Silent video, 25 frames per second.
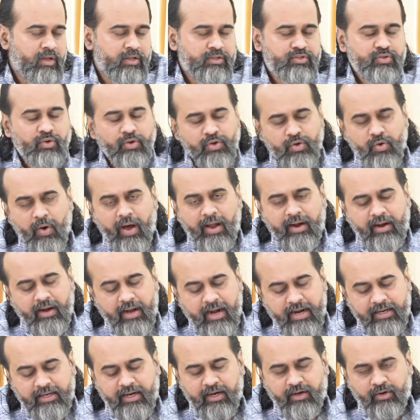So you are
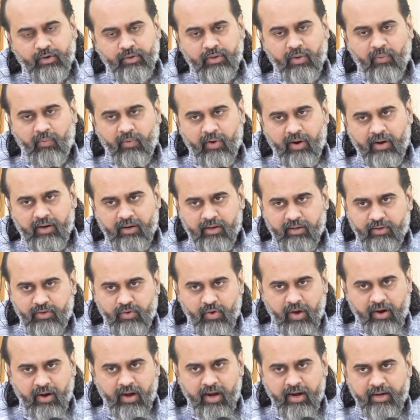related to the world.
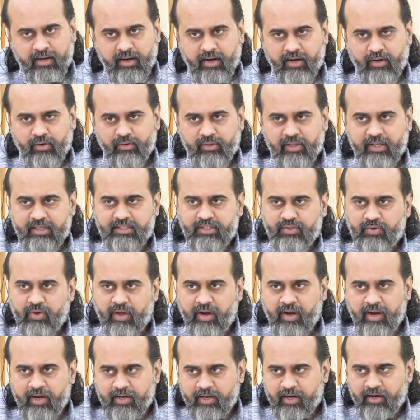You are related to this, you
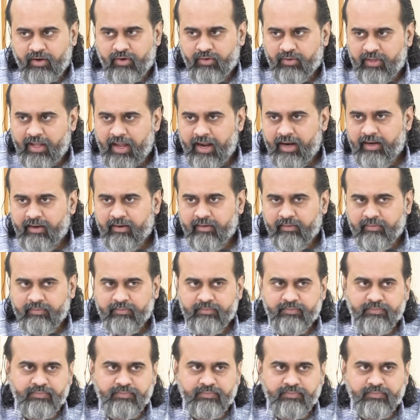are related to that.